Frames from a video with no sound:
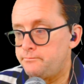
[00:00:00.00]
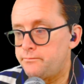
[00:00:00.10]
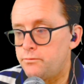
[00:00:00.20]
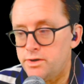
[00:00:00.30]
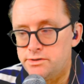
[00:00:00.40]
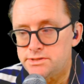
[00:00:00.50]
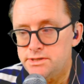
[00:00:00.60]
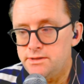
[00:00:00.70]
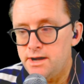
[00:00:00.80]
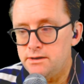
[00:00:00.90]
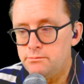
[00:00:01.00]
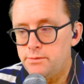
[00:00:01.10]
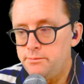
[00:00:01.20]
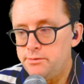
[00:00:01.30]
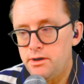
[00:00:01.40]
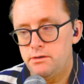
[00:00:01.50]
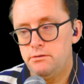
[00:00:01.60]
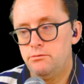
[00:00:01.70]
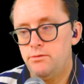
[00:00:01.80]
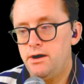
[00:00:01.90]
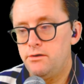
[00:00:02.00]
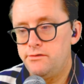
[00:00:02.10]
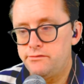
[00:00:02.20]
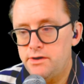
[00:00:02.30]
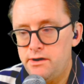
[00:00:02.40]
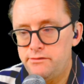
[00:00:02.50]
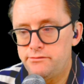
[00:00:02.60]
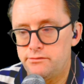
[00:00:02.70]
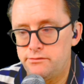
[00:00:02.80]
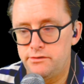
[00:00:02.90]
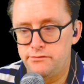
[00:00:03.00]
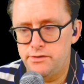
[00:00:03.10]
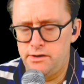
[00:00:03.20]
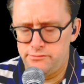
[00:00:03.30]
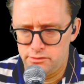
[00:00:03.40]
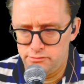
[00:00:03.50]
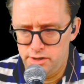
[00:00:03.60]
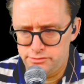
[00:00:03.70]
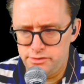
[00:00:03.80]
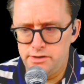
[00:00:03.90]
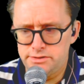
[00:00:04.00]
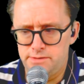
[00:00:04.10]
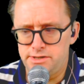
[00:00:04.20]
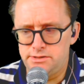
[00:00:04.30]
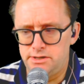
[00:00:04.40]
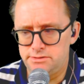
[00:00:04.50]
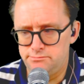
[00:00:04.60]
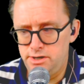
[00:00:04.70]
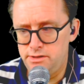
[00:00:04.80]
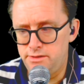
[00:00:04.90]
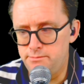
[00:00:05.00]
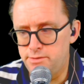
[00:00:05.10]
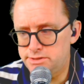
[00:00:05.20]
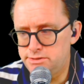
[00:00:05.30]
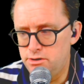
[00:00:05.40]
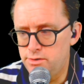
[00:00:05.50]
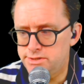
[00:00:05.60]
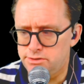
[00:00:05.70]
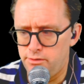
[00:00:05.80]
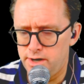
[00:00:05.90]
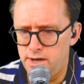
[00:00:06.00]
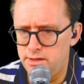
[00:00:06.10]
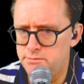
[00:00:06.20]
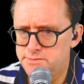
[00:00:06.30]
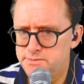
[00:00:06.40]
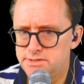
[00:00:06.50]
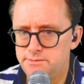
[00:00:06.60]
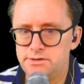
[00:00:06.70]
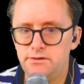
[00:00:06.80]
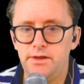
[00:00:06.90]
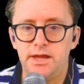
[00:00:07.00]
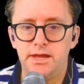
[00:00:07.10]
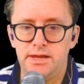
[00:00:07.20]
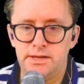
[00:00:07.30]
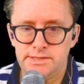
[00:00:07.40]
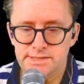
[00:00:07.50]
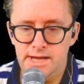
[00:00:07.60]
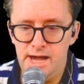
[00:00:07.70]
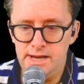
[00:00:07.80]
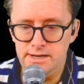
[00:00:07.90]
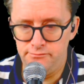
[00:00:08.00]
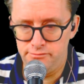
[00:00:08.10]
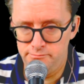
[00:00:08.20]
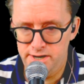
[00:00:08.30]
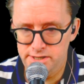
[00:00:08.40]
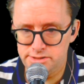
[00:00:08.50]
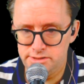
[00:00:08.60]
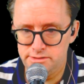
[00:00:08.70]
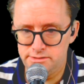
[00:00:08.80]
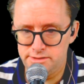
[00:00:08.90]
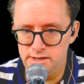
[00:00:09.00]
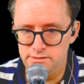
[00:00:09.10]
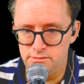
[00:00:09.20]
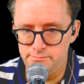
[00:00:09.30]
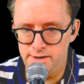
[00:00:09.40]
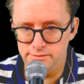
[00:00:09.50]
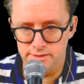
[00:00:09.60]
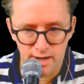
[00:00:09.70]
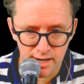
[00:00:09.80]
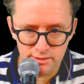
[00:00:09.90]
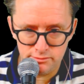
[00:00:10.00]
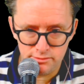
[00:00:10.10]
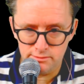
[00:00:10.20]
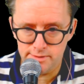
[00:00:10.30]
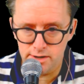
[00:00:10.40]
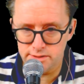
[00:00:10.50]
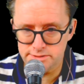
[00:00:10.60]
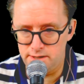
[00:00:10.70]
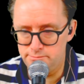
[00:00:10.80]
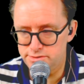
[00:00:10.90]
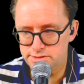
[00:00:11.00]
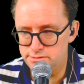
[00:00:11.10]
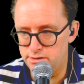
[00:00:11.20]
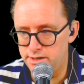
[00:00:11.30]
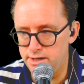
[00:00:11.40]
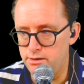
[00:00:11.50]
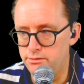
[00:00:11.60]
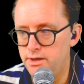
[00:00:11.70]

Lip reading: When you see that, you might be like, oh, wow, these guys are great traders. They make tons of money. They must know what's going on. There must be some sort of like inside information that they know about that I don't know about because I'm just starting out.